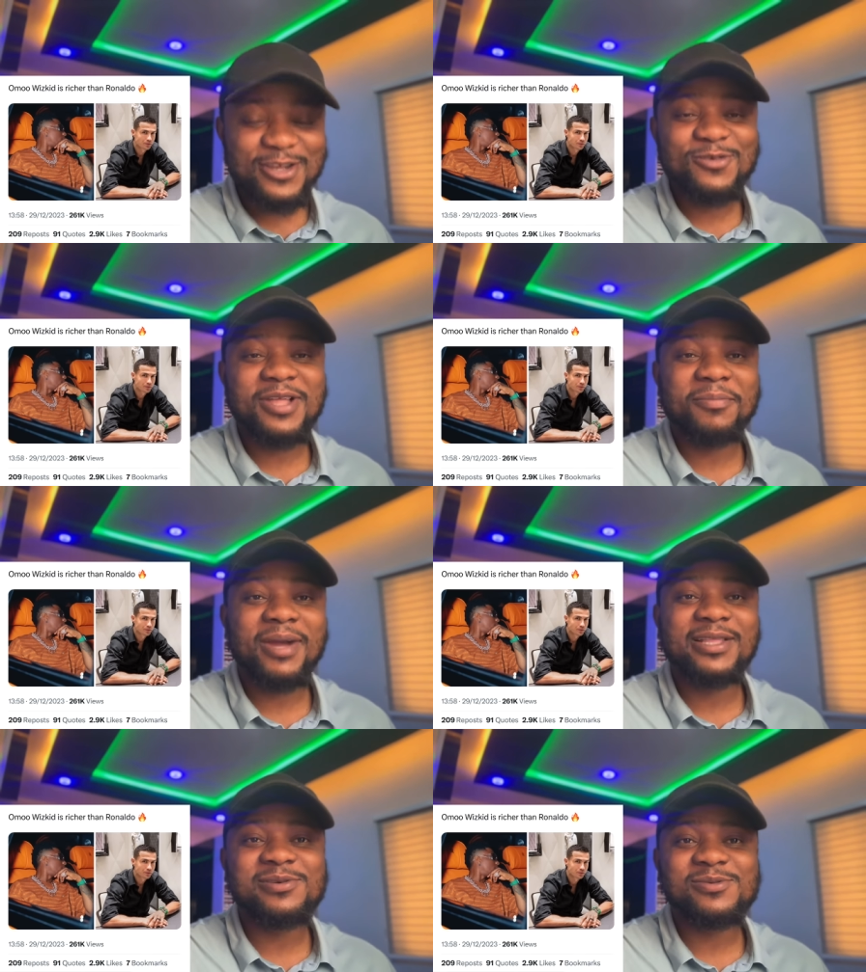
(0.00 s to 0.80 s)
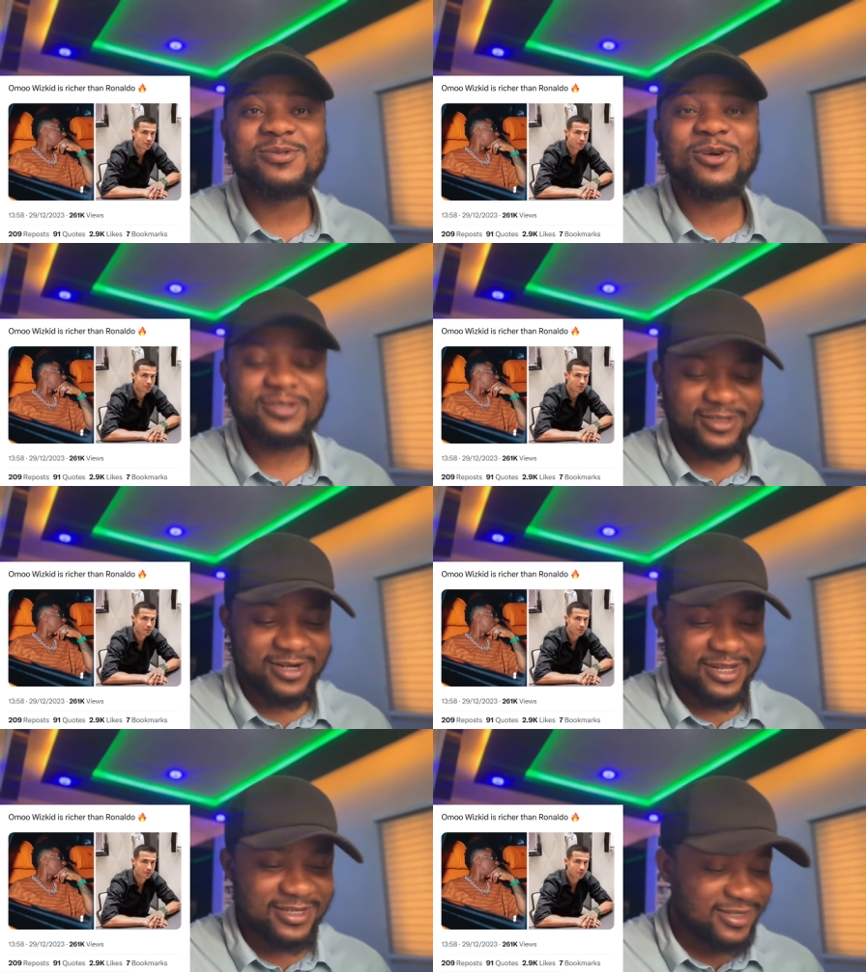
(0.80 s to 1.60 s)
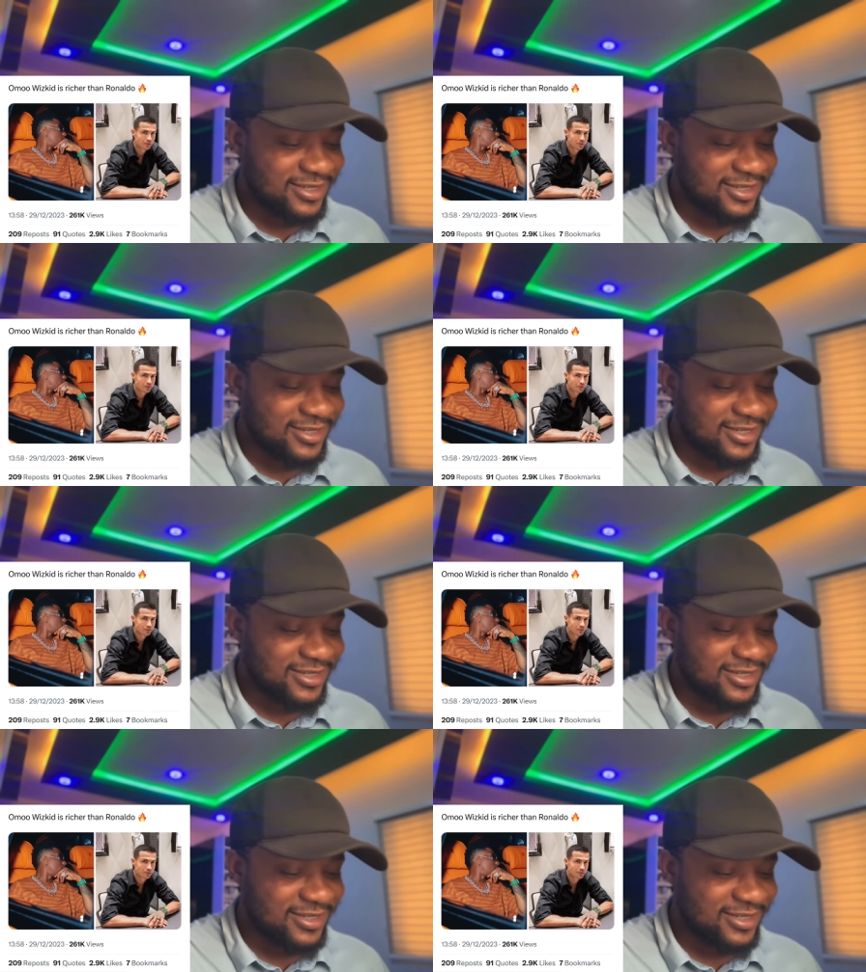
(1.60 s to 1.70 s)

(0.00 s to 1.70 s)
Your mind no go touch ground.